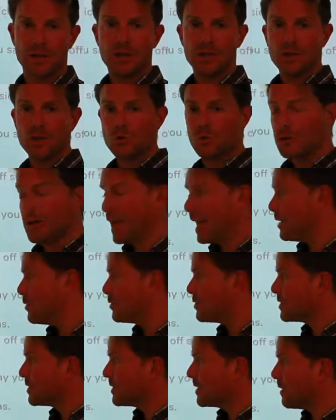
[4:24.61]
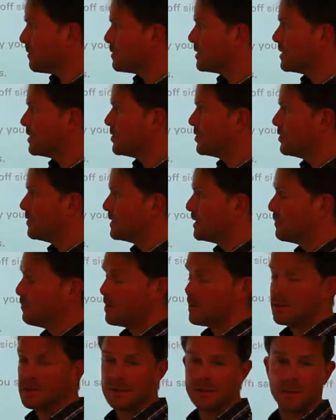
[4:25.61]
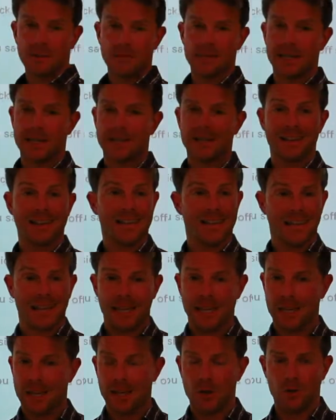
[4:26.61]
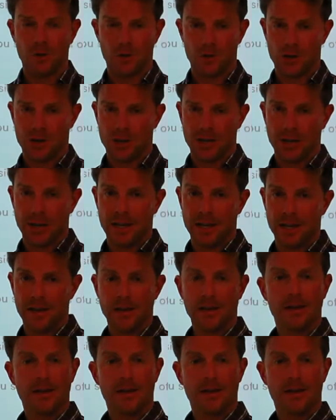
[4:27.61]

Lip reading: You cannot substitute it with a subject like he or she.